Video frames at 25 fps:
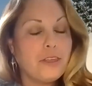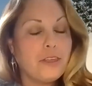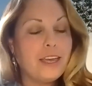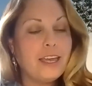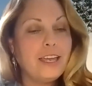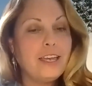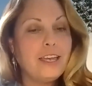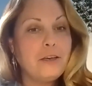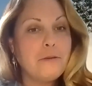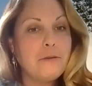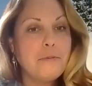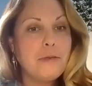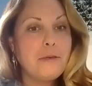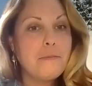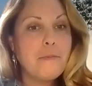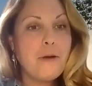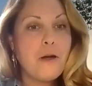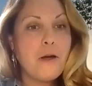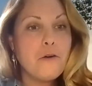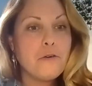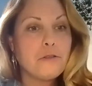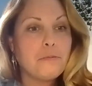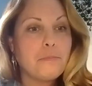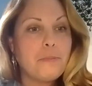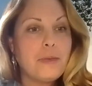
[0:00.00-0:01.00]
It could be
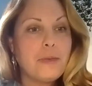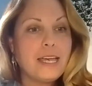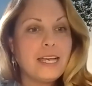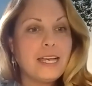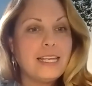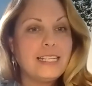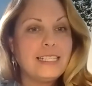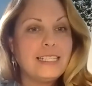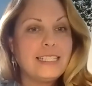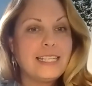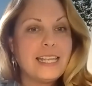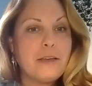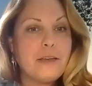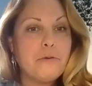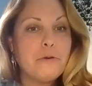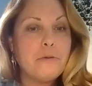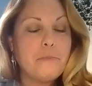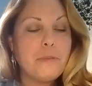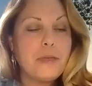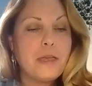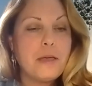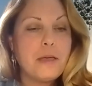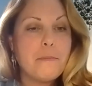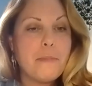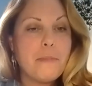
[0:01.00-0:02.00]
both, because it would
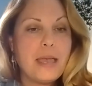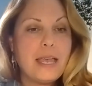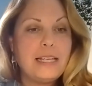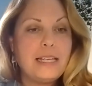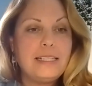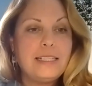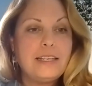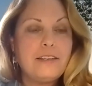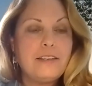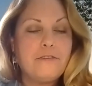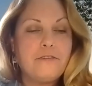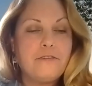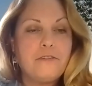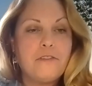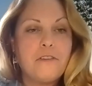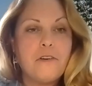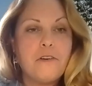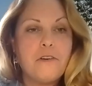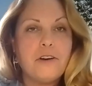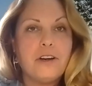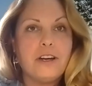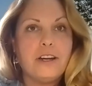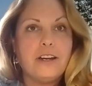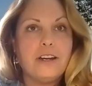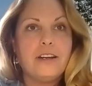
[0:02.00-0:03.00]
be amazing
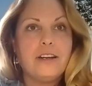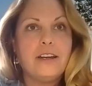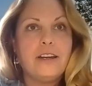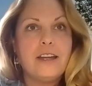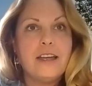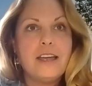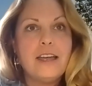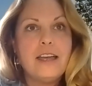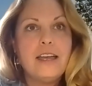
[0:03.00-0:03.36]
for